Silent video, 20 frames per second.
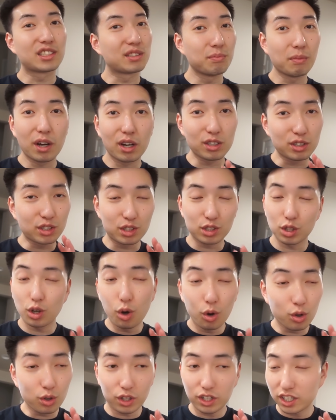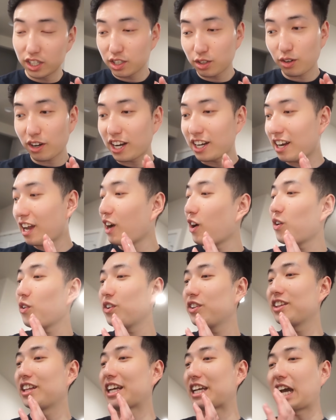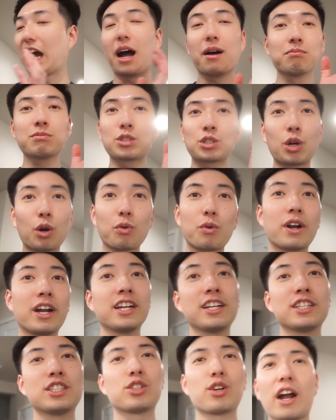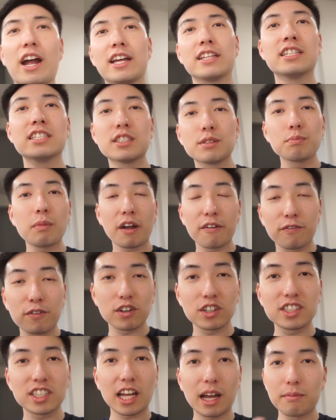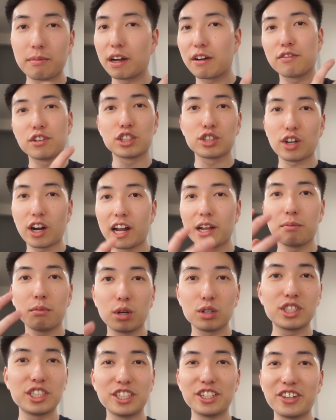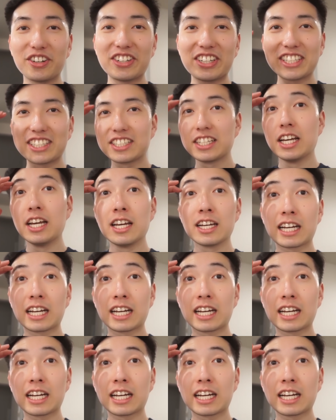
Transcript: smells so good right now. Like, I'm so ready to try it. This is my first time ever trying mochi donuts.